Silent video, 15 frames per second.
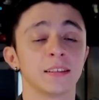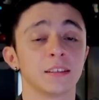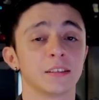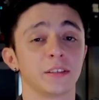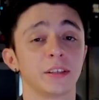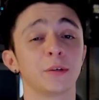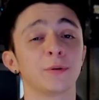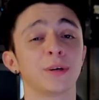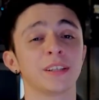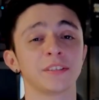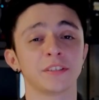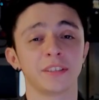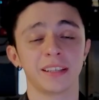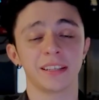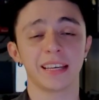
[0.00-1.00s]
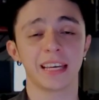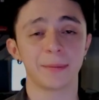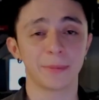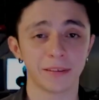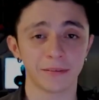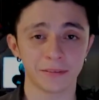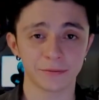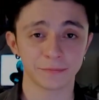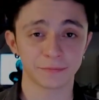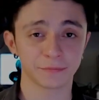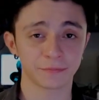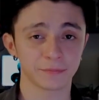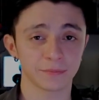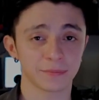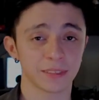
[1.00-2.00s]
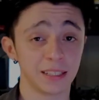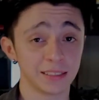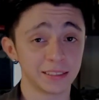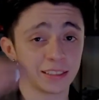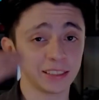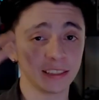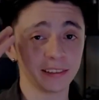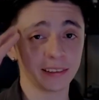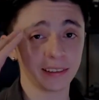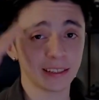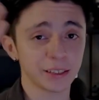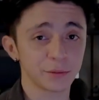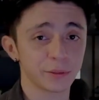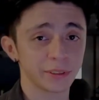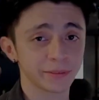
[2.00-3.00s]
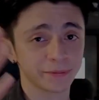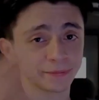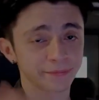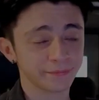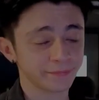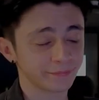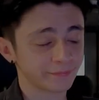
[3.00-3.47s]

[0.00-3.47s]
So here was Johnny the Game Dev. I'll see you in the next one.